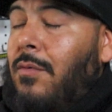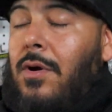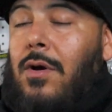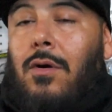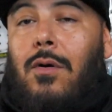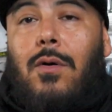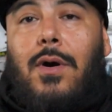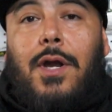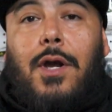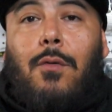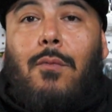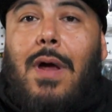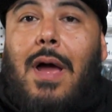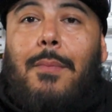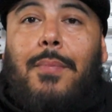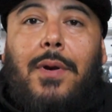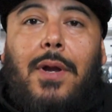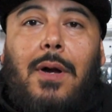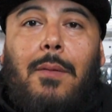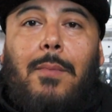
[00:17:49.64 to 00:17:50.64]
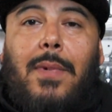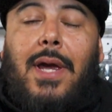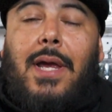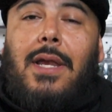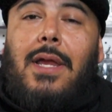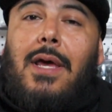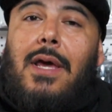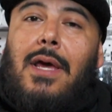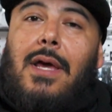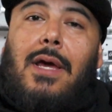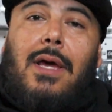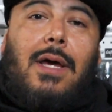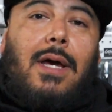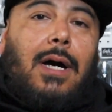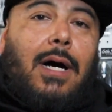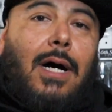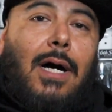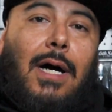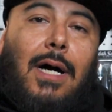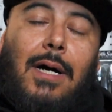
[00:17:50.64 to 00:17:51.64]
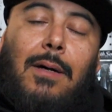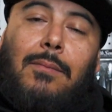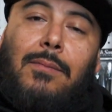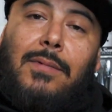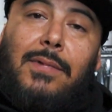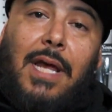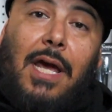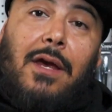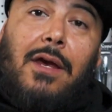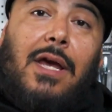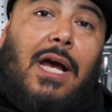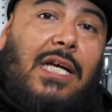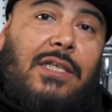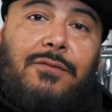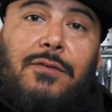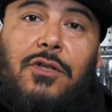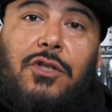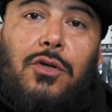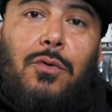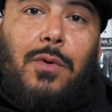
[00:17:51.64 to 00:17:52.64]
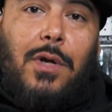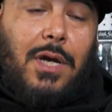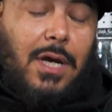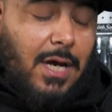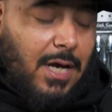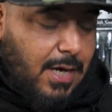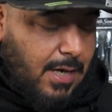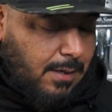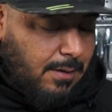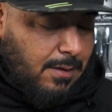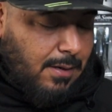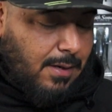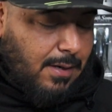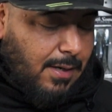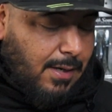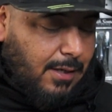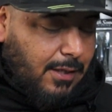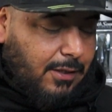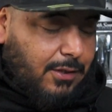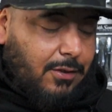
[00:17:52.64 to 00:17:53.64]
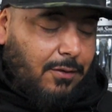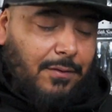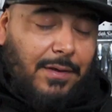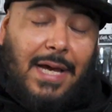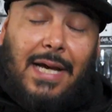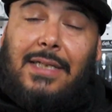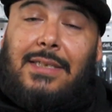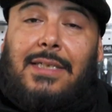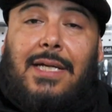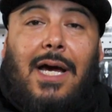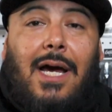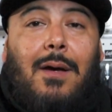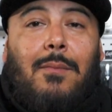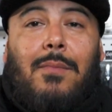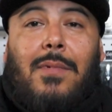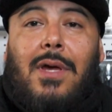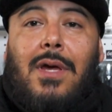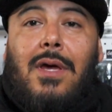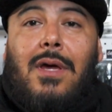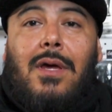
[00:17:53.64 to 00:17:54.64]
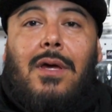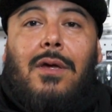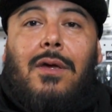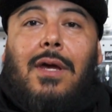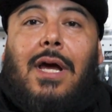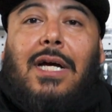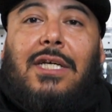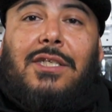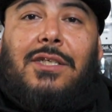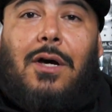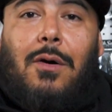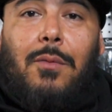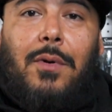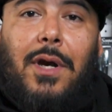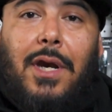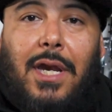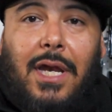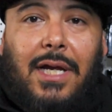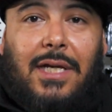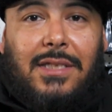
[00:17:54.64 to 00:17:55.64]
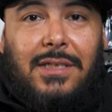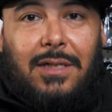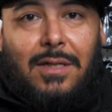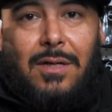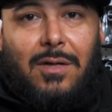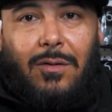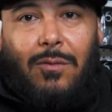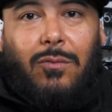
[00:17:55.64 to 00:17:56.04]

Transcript: We're going to go ahead and wrap it up, man. Thank you guys for tuning in. And until next time, you guys know what it is.